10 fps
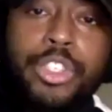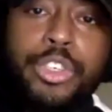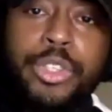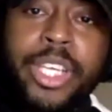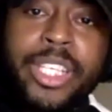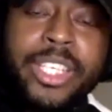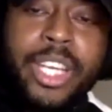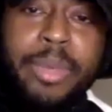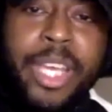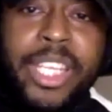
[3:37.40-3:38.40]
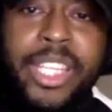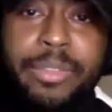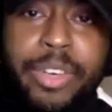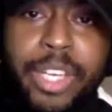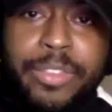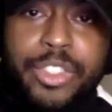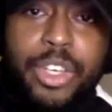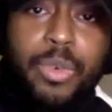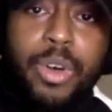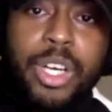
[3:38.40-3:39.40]
Do you think it's gonna be any different if
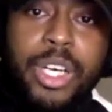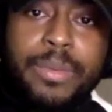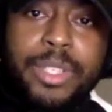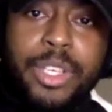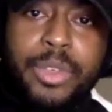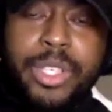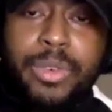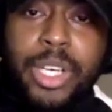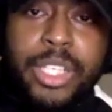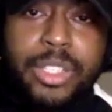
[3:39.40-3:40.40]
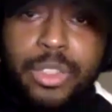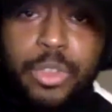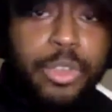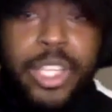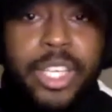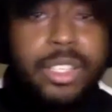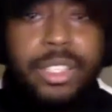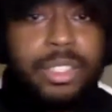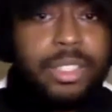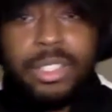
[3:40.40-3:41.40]
John Wall comes to the Houston Rockets? Who you think?
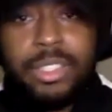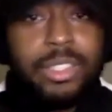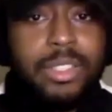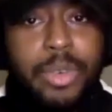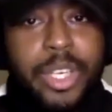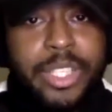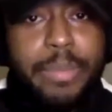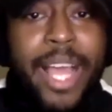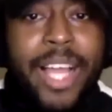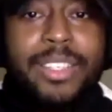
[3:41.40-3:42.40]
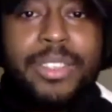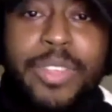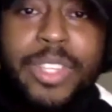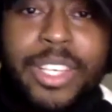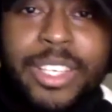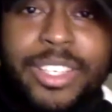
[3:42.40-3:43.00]
Where's the balance over there?